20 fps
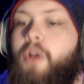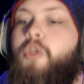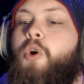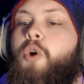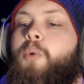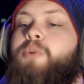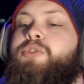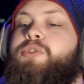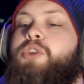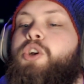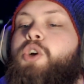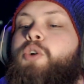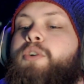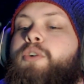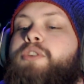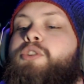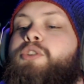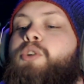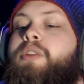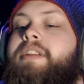There was a
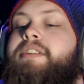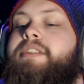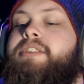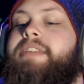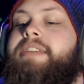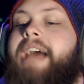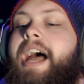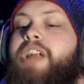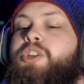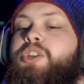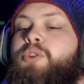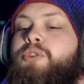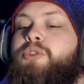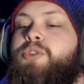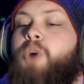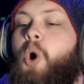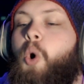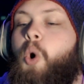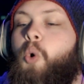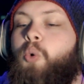crystal inside you
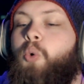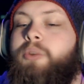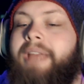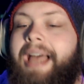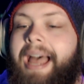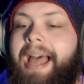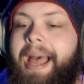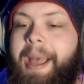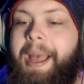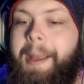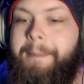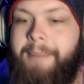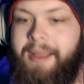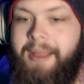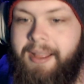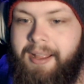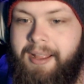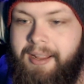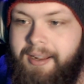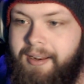this whole time.
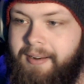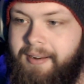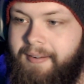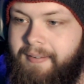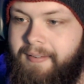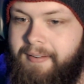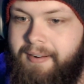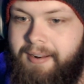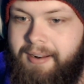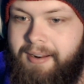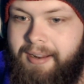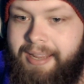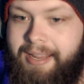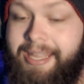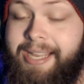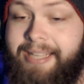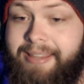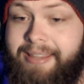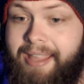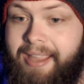
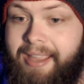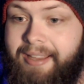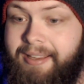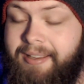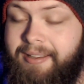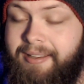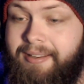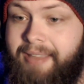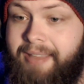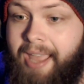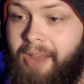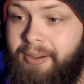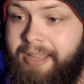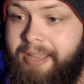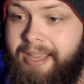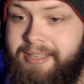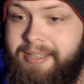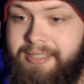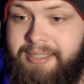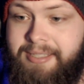You got that Cal
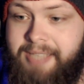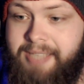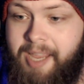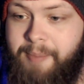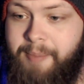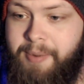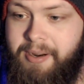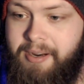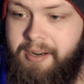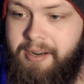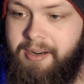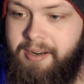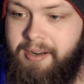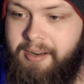Kestis saber.